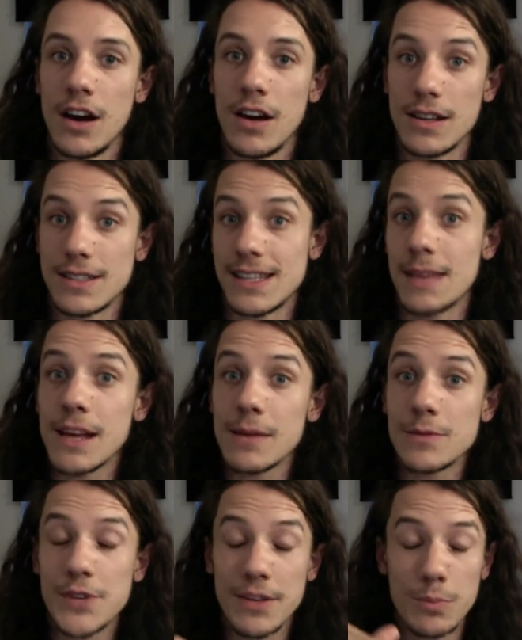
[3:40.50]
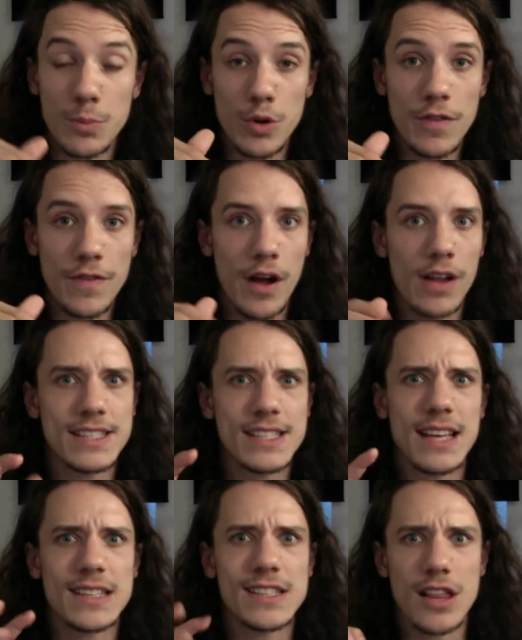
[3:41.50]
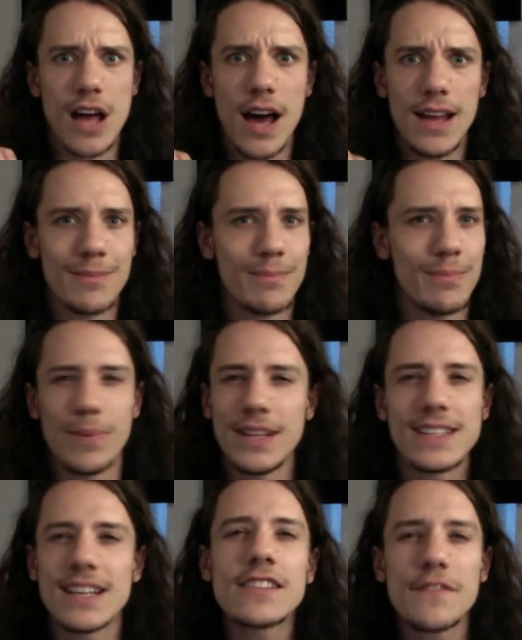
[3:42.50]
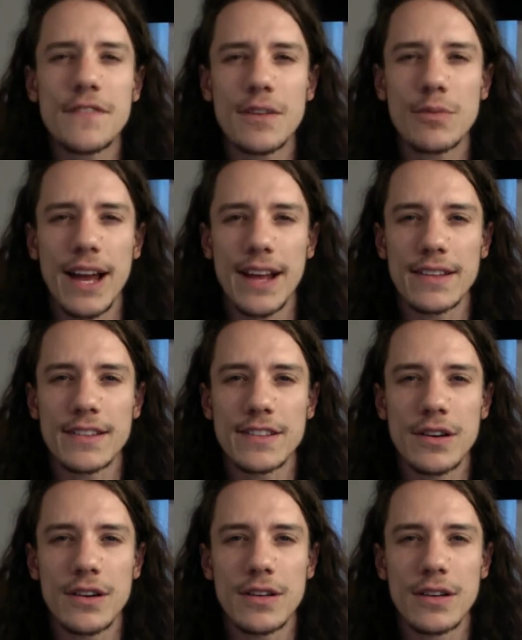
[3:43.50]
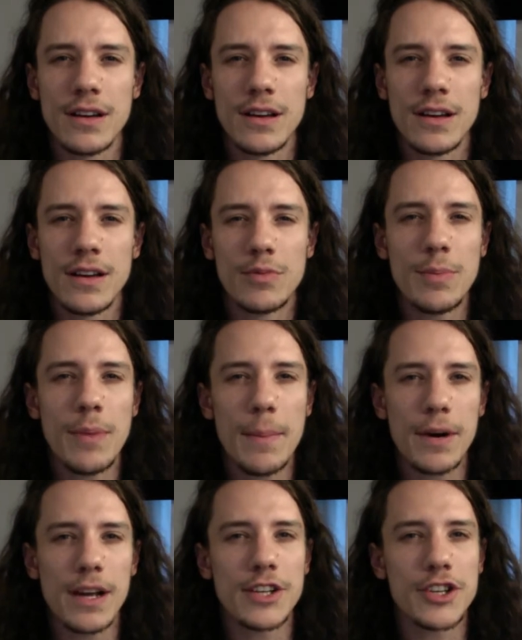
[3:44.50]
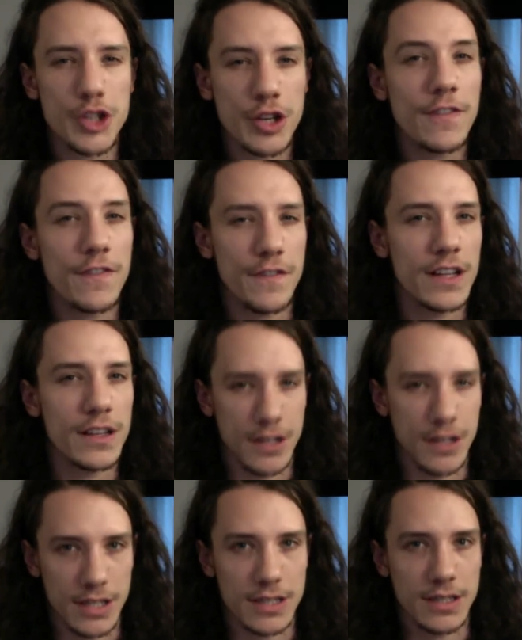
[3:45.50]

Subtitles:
Sometimes you can move all these things a lot, but it doesn't feel right. So remember, it should feel good.